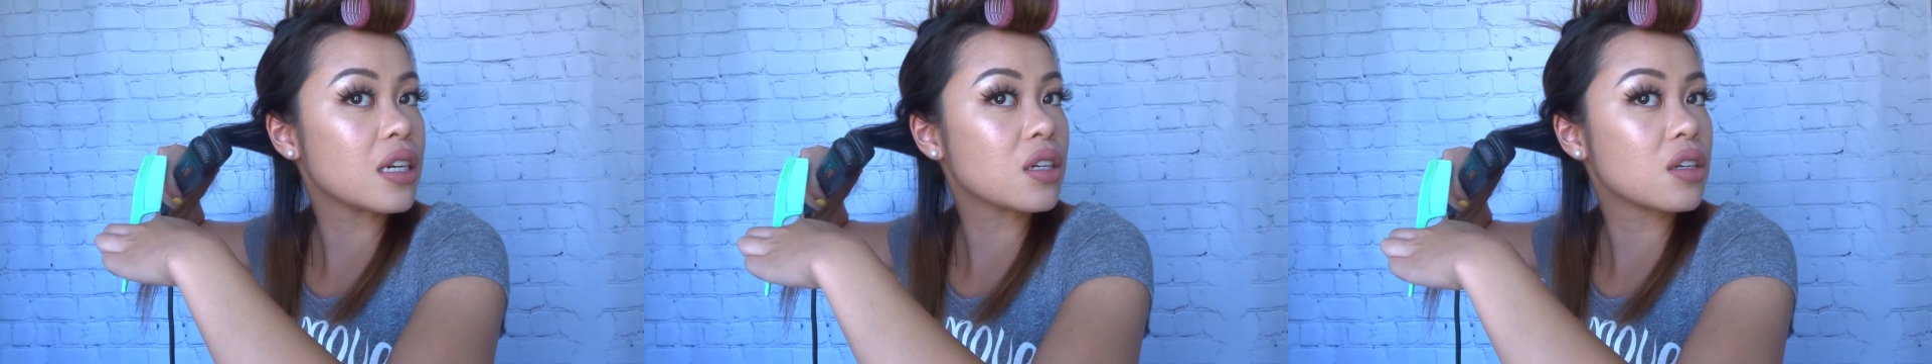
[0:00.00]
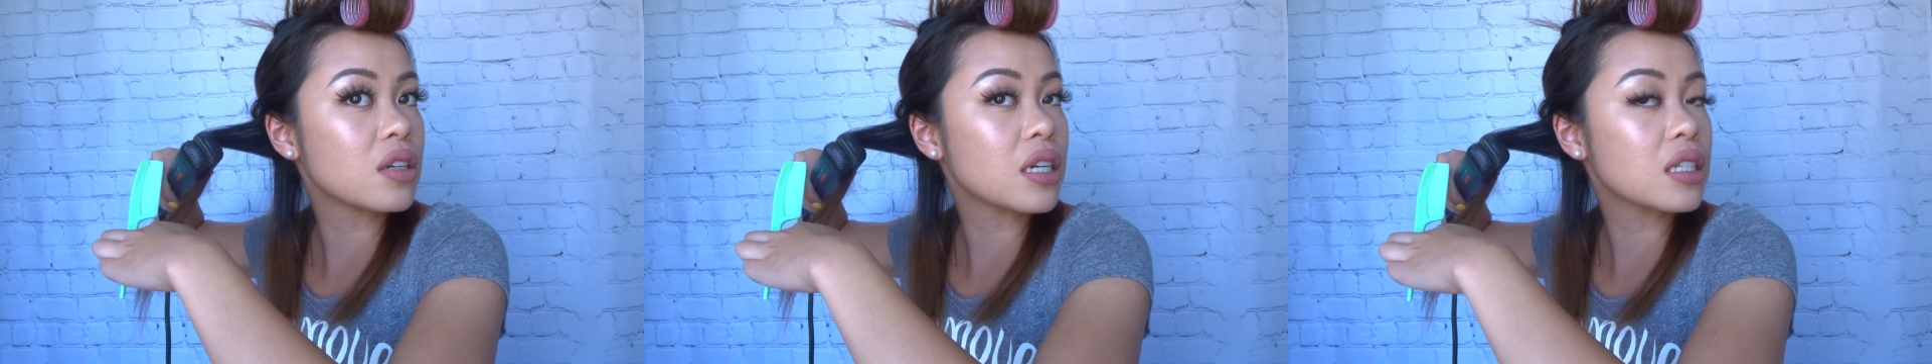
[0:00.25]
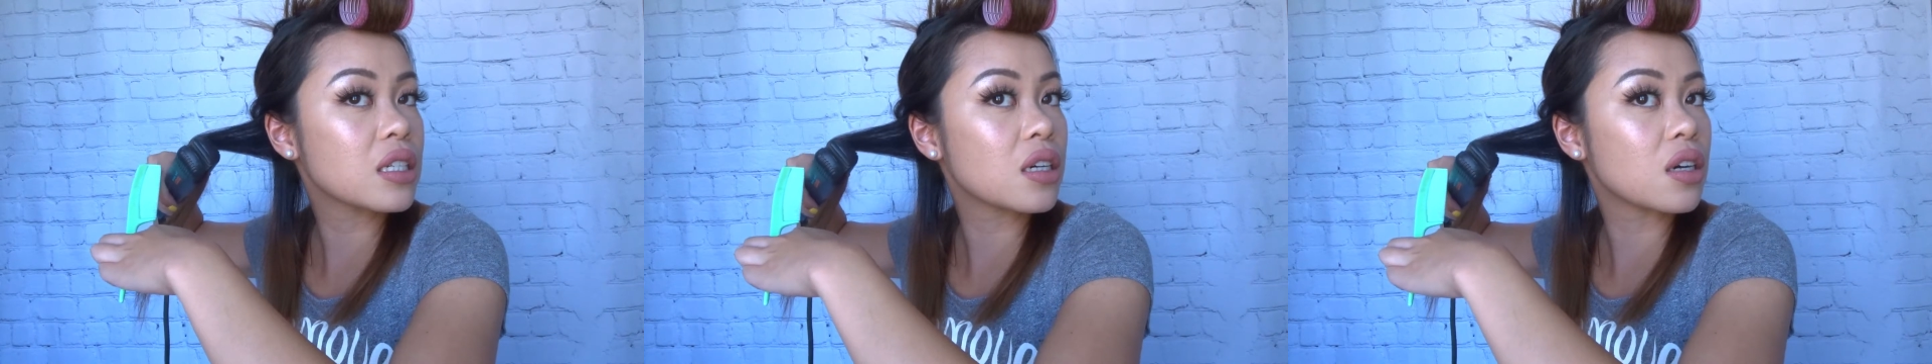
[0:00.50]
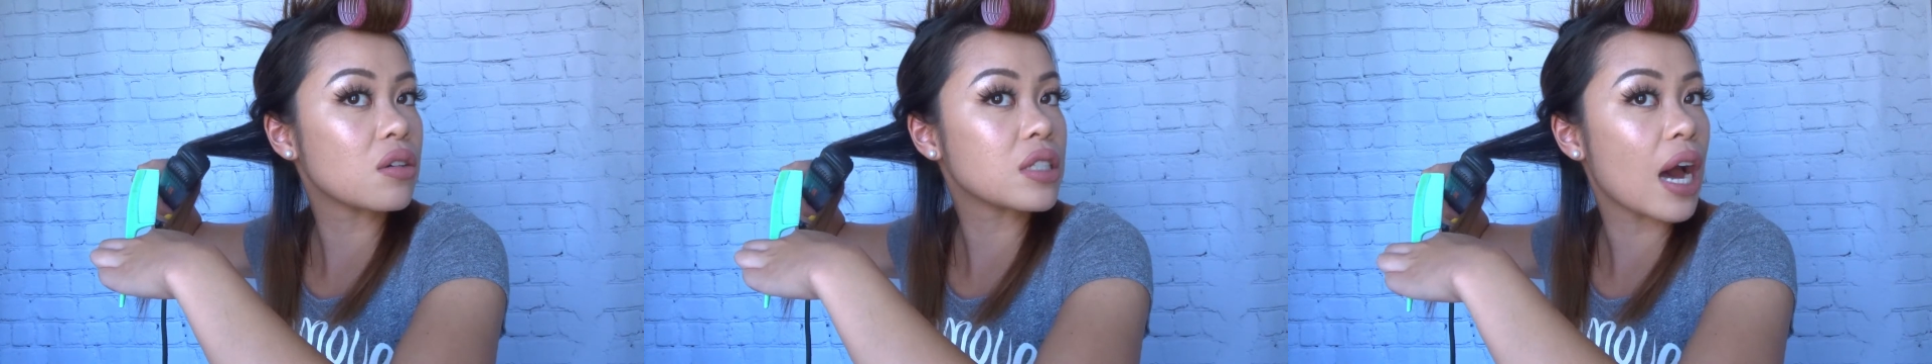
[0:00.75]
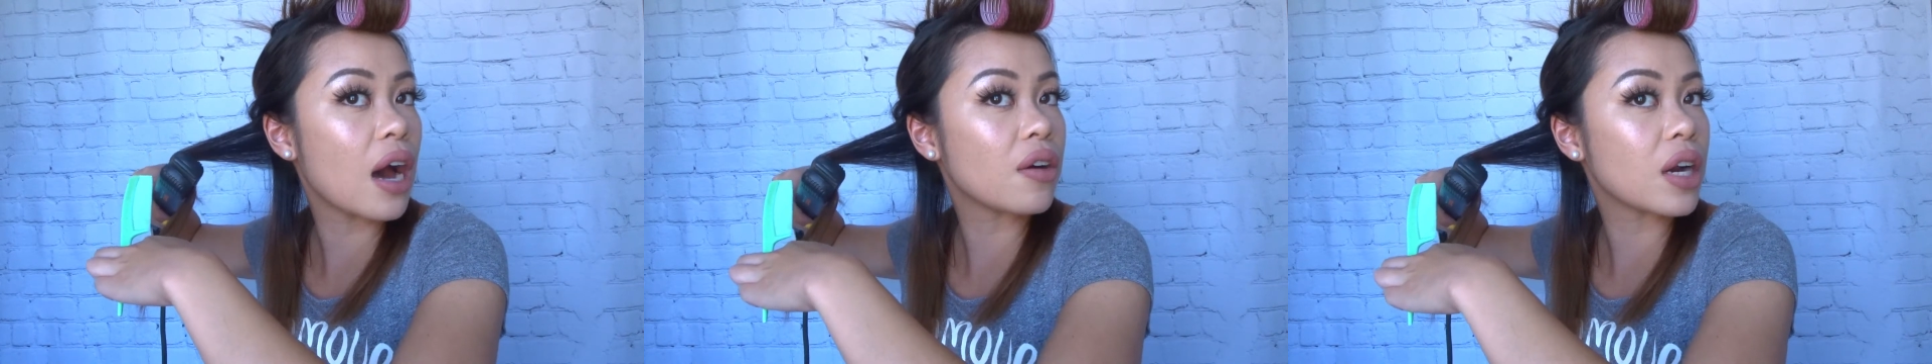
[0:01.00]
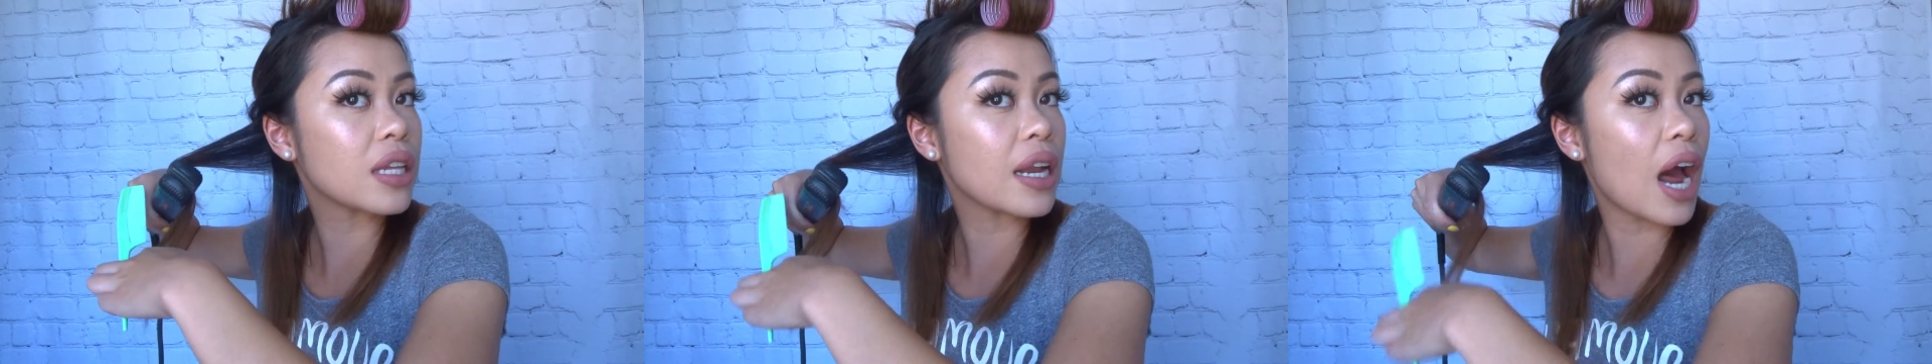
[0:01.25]
degrees, go
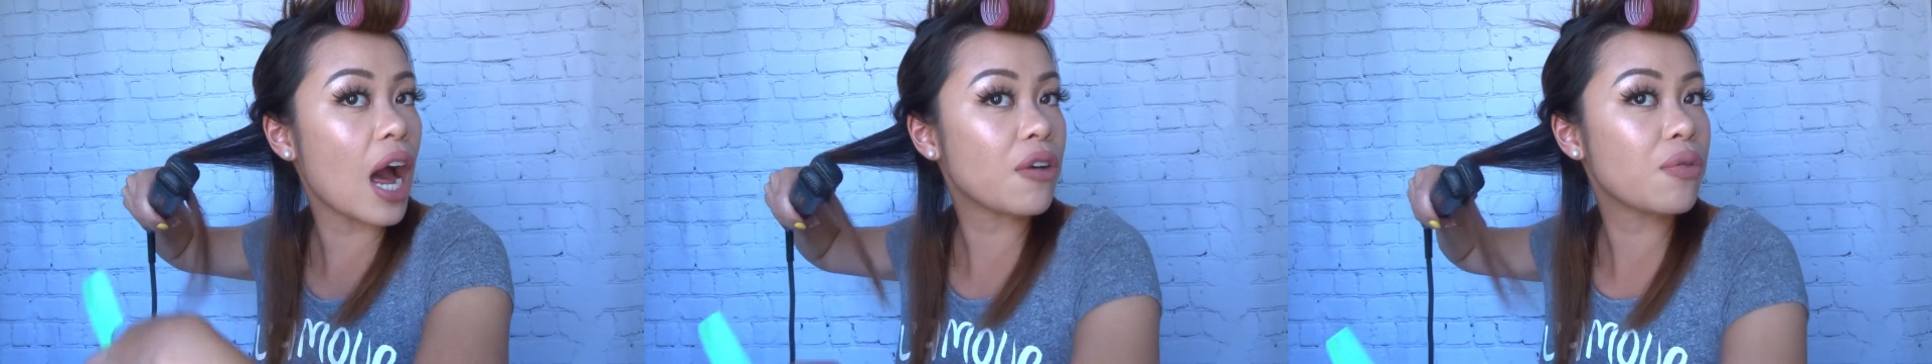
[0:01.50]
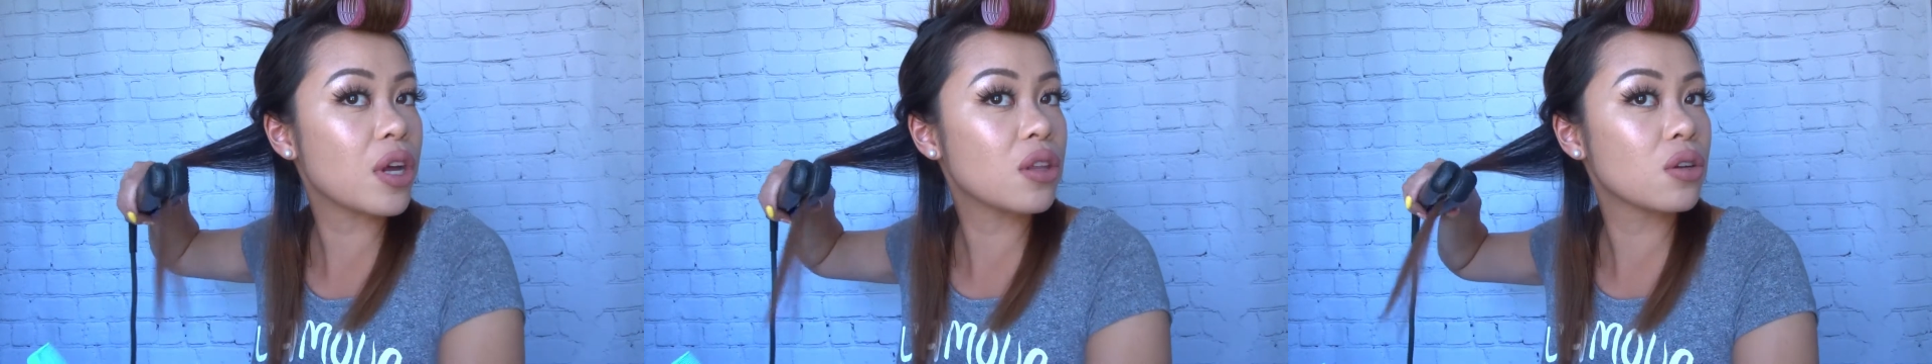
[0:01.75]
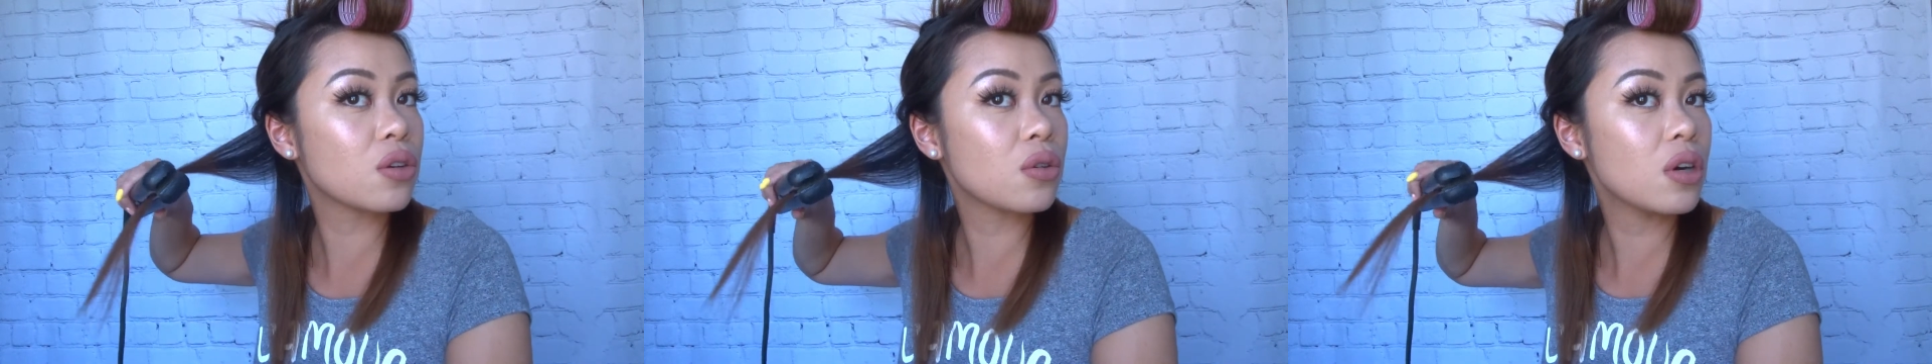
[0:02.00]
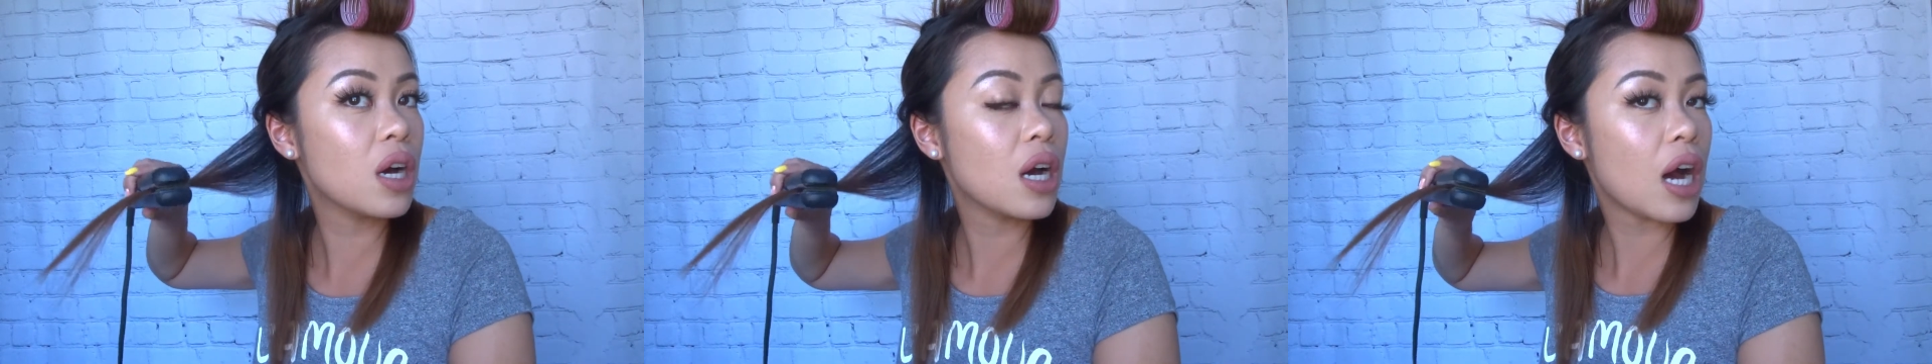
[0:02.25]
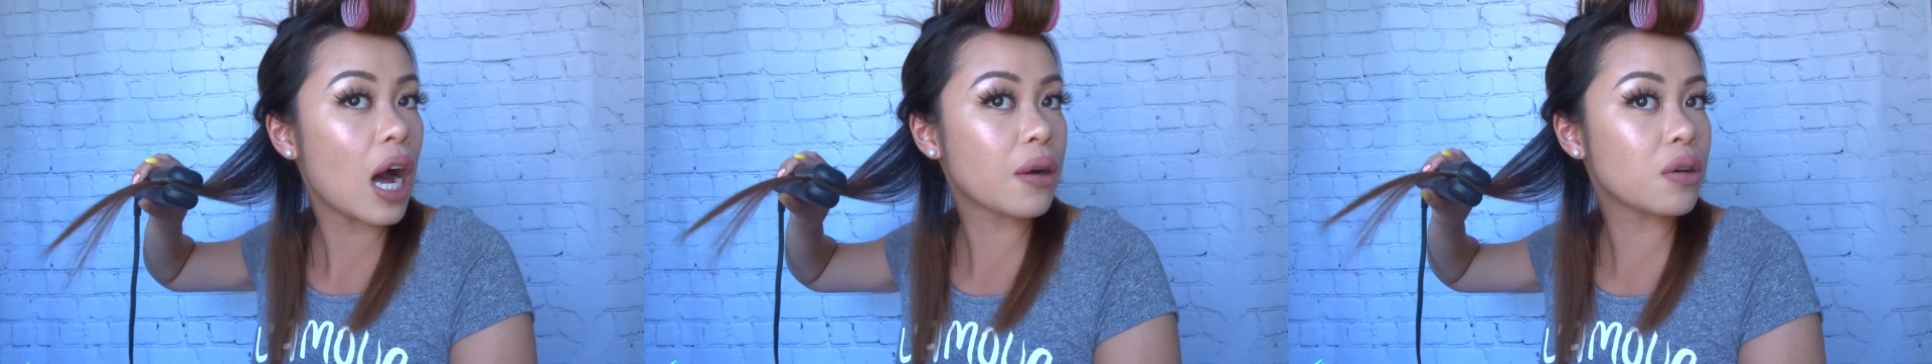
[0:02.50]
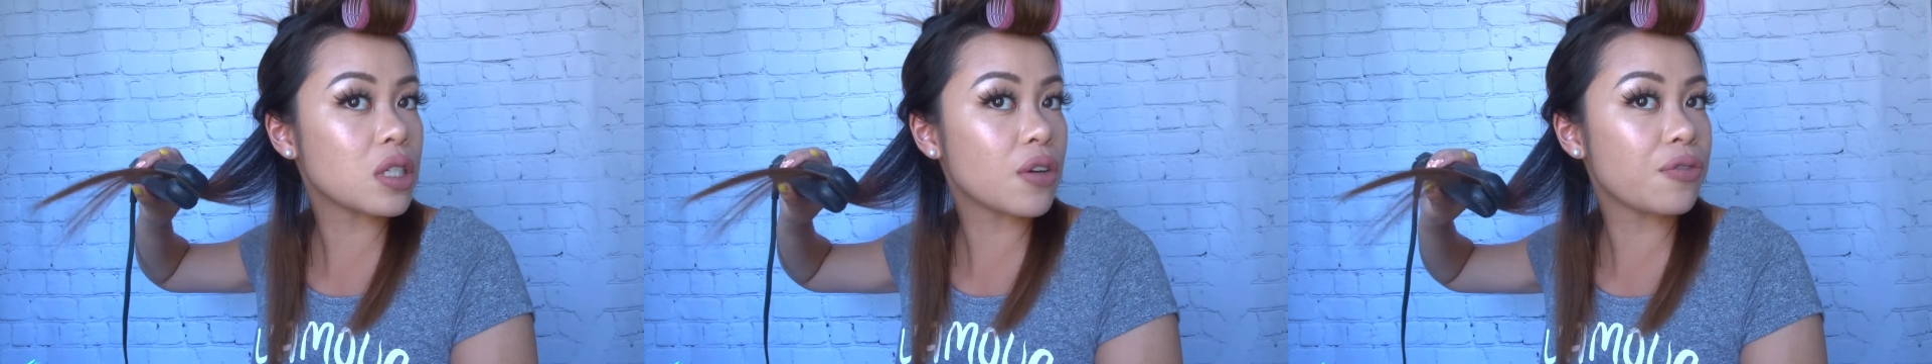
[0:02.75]
down, and then halfway through, I'm
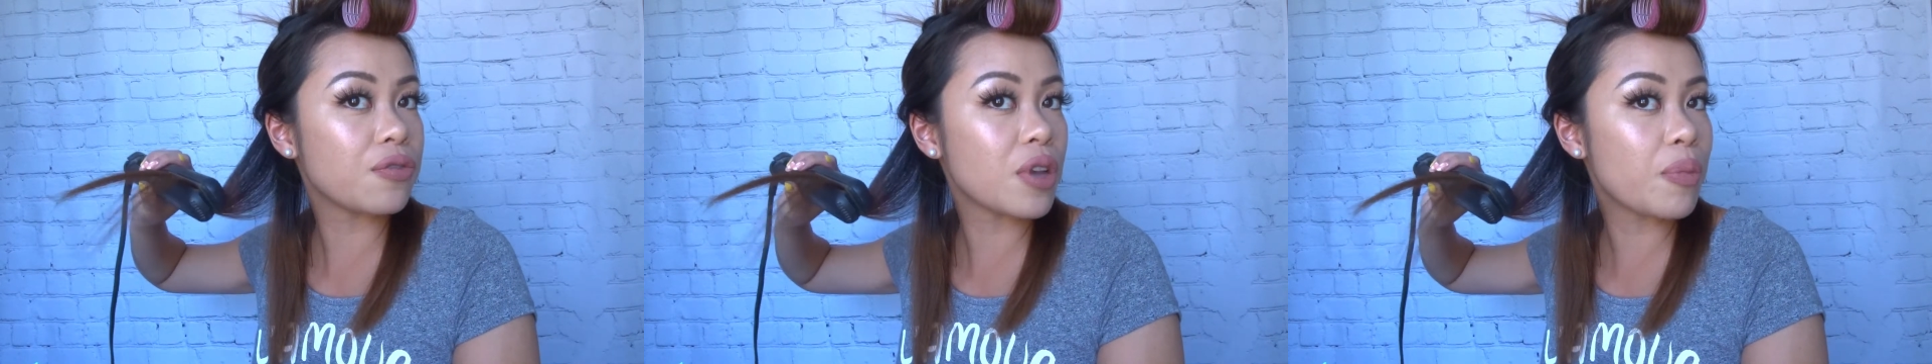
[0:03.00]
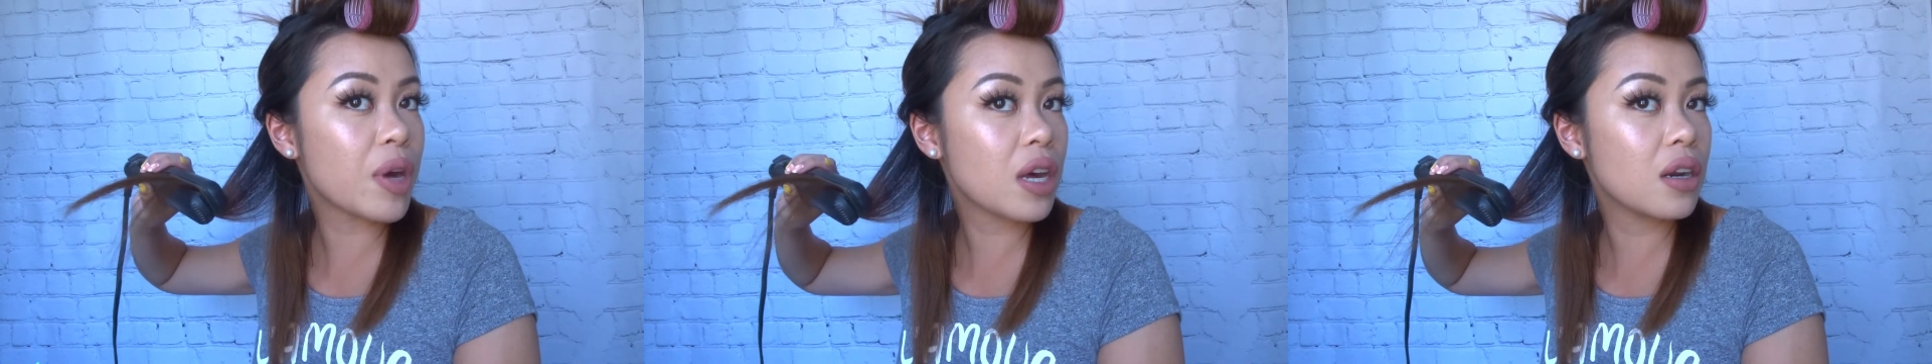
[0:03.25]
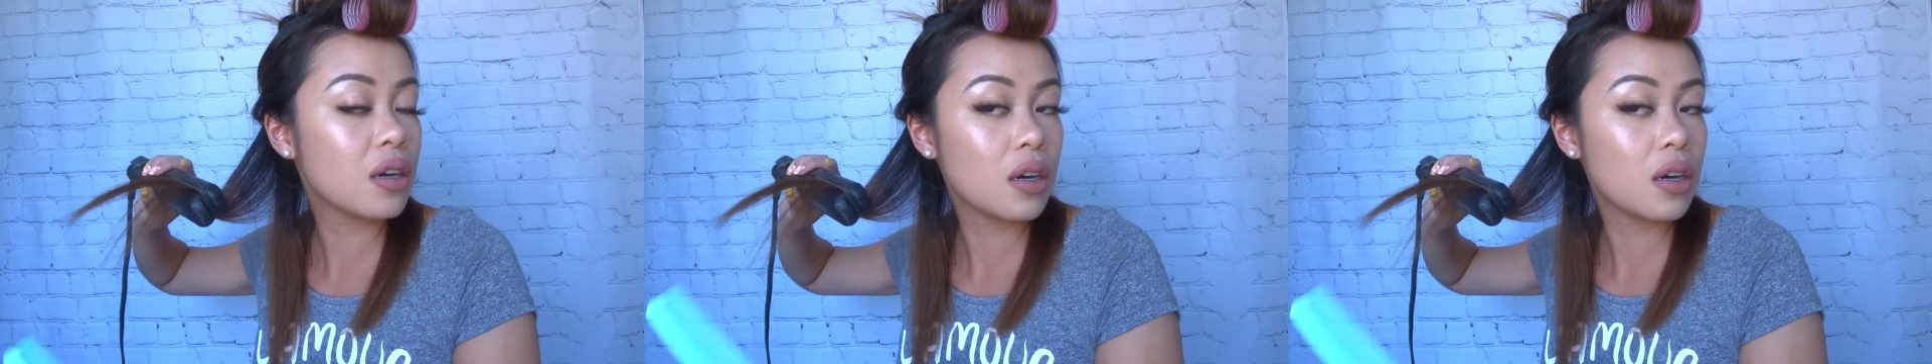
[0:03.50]
going to flip it,